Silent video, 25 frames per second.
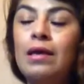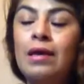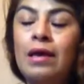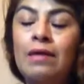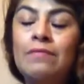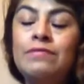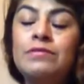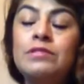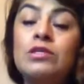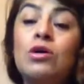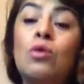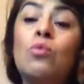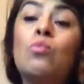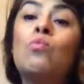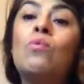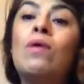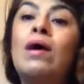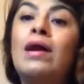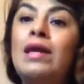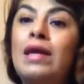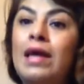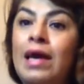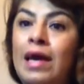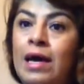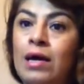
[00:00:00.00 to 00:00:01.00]
if
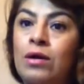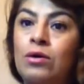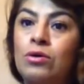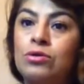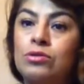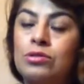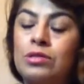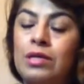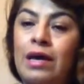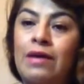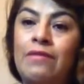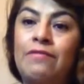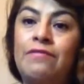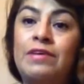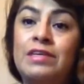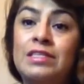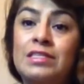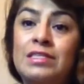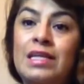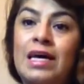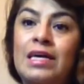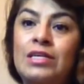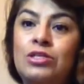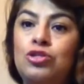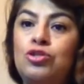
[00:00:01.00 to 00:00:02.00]
someone else, if
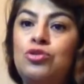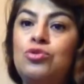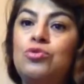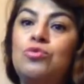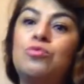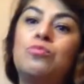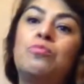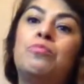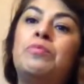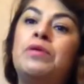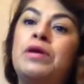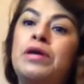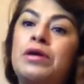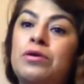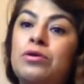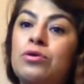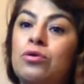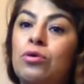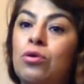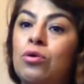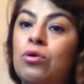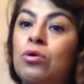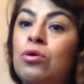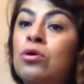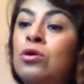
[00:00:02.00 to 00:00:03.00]
it's not you,
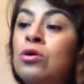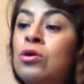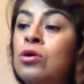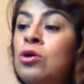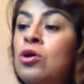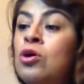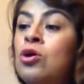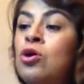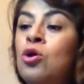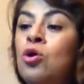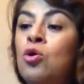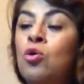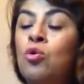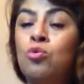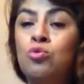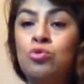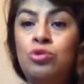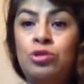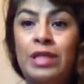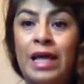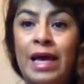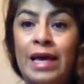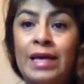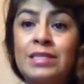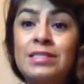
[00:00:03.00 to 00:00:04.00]
Virgo,
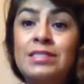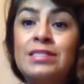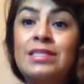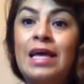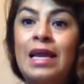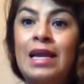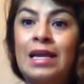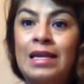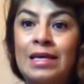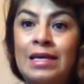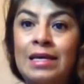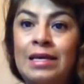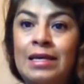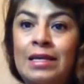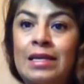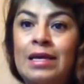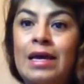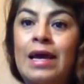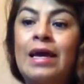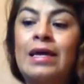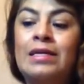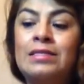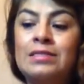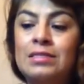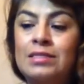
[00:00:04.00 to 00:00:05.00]
who takes the
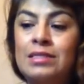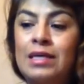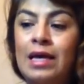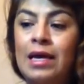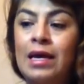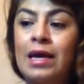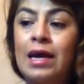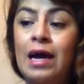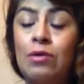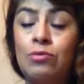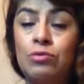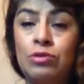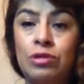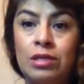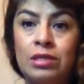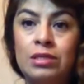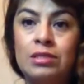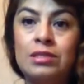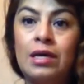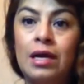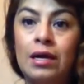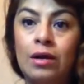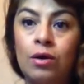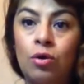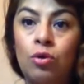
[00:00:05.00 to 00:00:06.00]
lead and say how
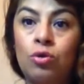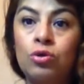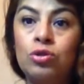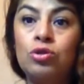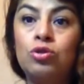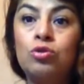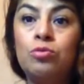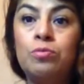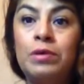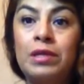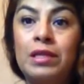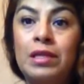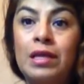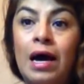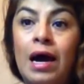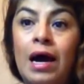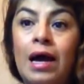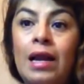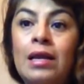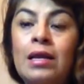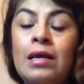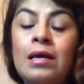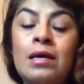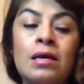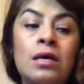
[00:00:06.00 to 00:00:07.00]
things are going to be
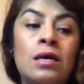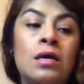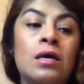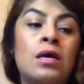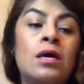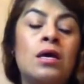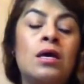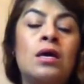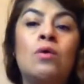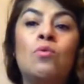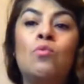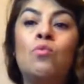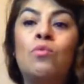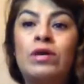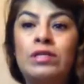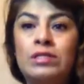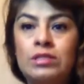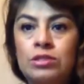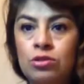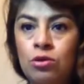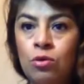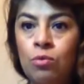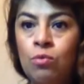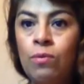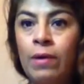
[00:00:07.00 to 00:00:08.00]
done, when
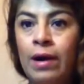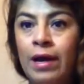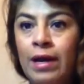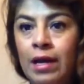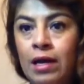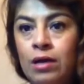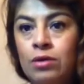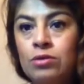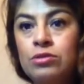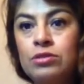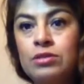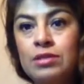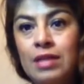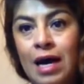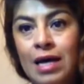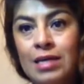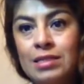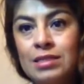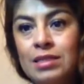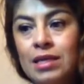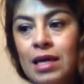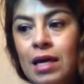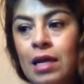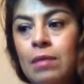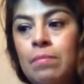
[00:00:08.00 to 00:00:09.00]
someone else
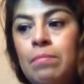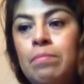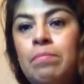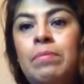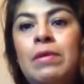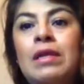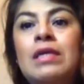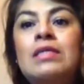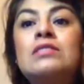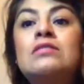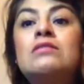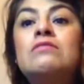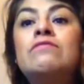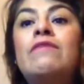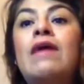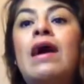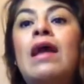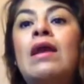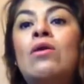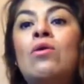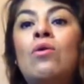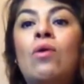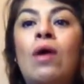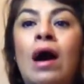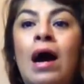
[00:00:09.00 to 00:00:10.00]
does it, please
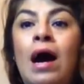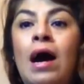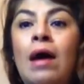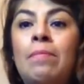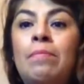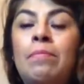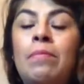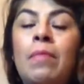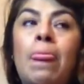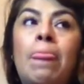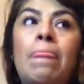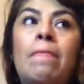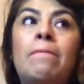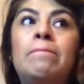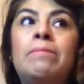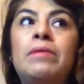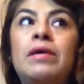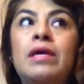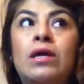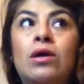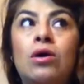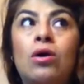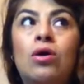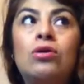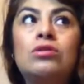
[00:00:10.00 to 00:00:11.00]
follow up,
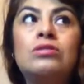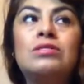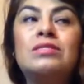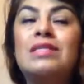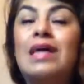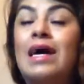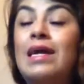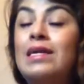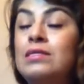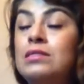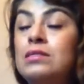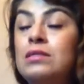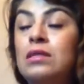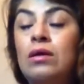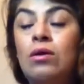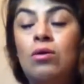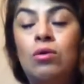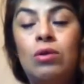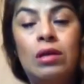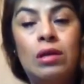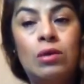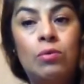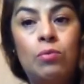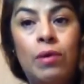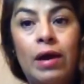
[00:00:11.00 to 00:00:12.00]
because that is the
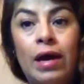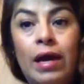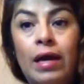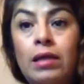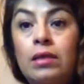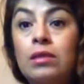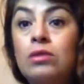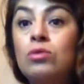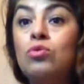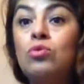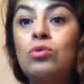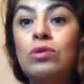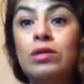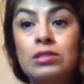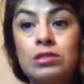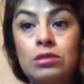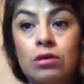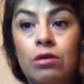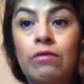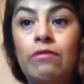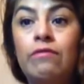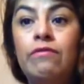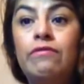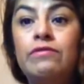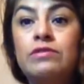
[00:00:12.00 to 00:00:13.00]
only way to
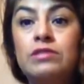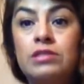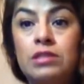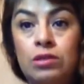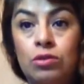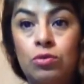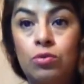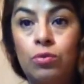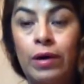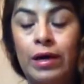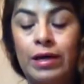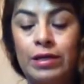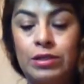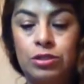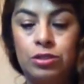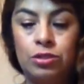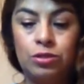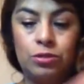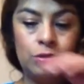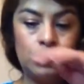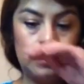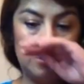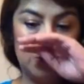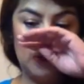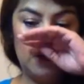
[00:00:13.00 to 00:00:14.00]
resolve
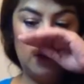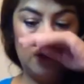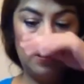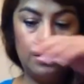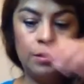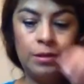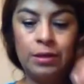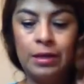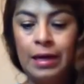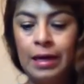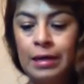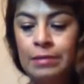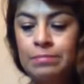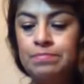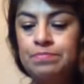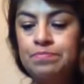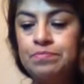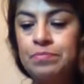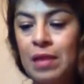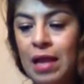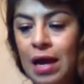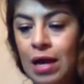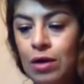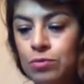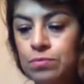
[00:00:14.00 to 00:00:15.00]
situations. Okay,
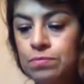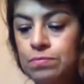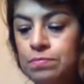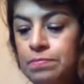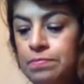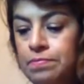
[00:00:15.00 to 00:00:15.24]
now,